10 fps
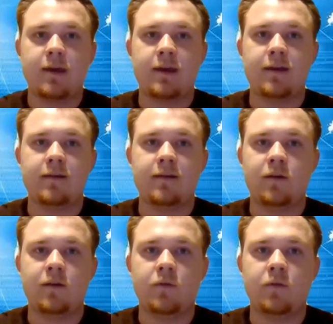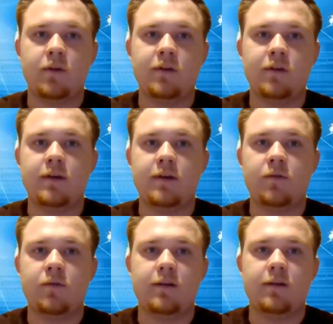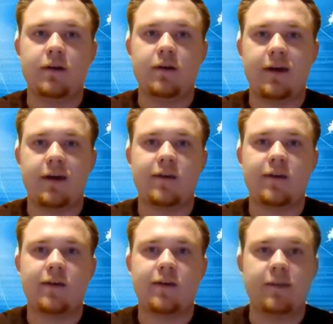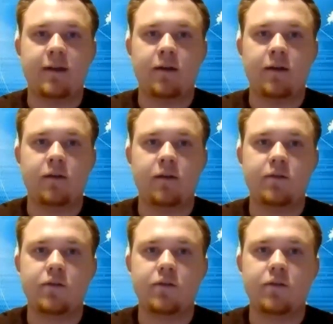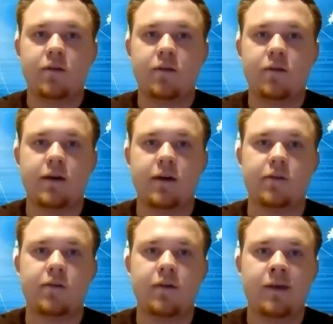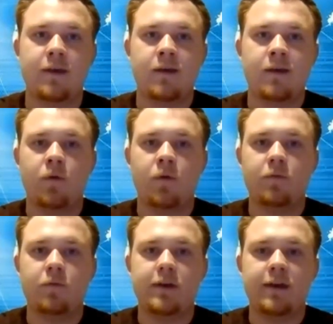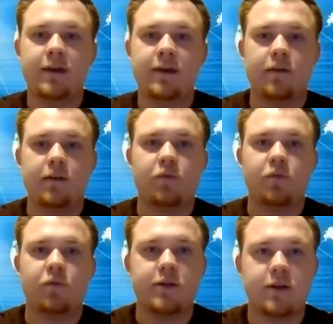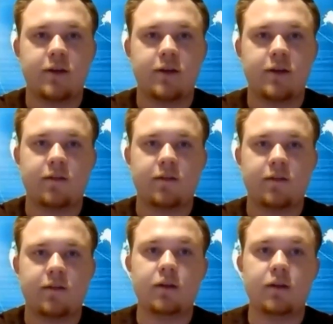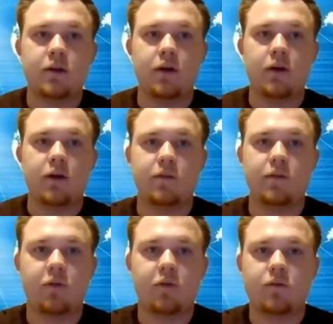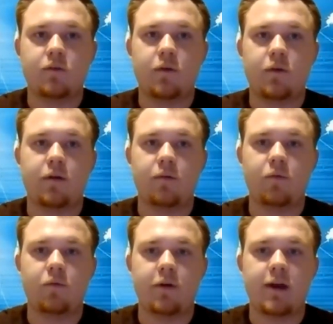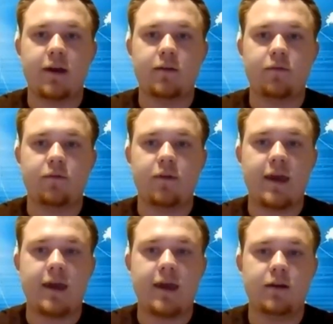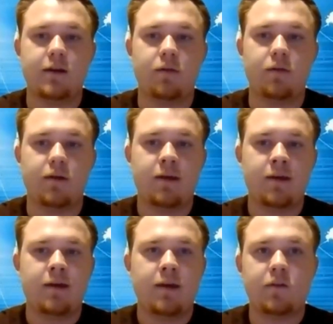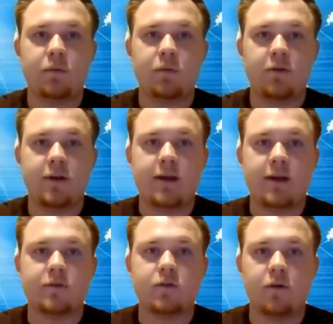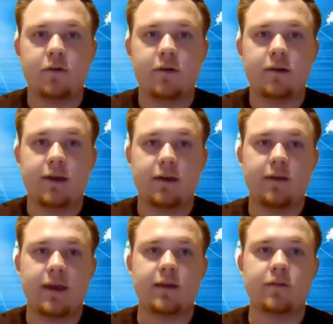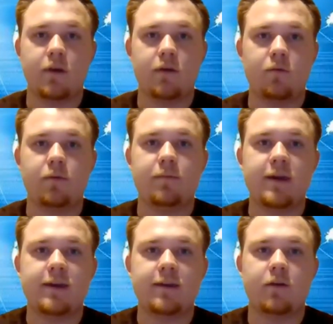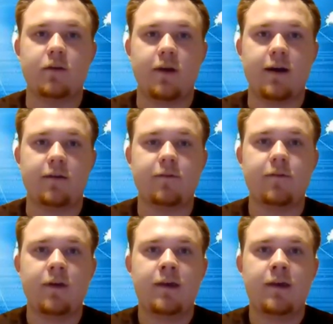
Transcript: And it was good to go into class having that knowledge, because when we get this project, and it's a project where we're kind of the experiential learning, like it's hands-on, we're making the graph.